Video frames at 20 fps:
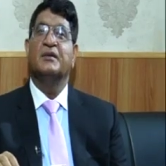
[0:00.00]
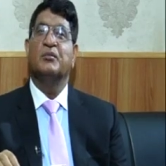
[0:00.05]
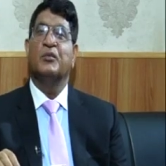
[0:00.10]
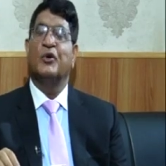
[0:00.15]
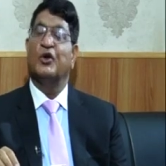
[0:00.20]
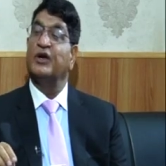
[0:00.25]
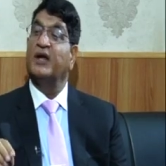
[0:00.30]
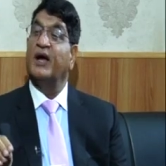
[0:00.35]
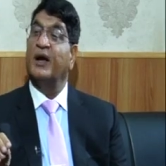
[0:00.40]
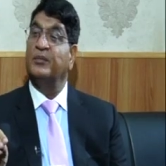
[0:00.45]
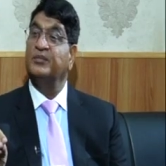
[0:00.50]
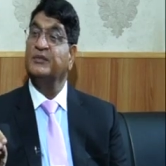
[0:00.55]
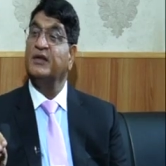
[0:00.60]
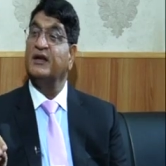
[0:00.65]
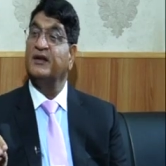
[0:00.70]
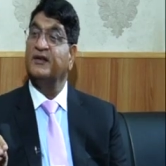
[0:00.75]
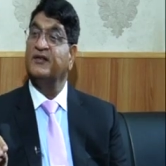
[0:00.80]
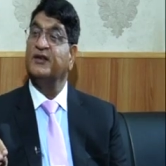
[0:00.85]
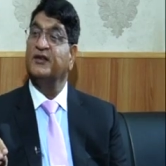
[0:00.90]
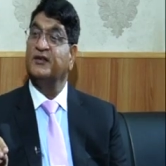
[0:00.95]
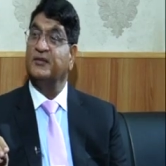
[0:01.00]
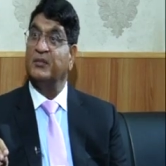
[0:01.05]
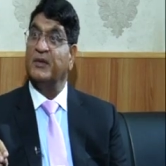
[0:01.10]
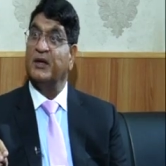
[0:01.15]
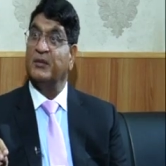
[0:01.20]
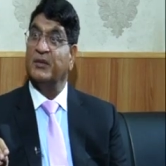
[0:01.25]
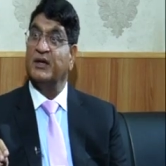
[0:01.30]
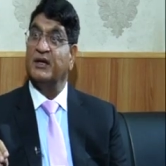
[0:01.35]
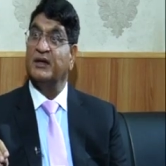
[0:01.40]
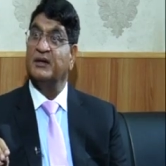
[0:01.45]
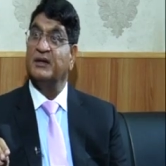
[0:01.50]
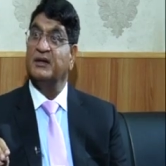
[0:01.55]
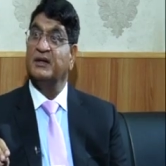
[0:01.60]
Maulana Abdul Aziz Memon,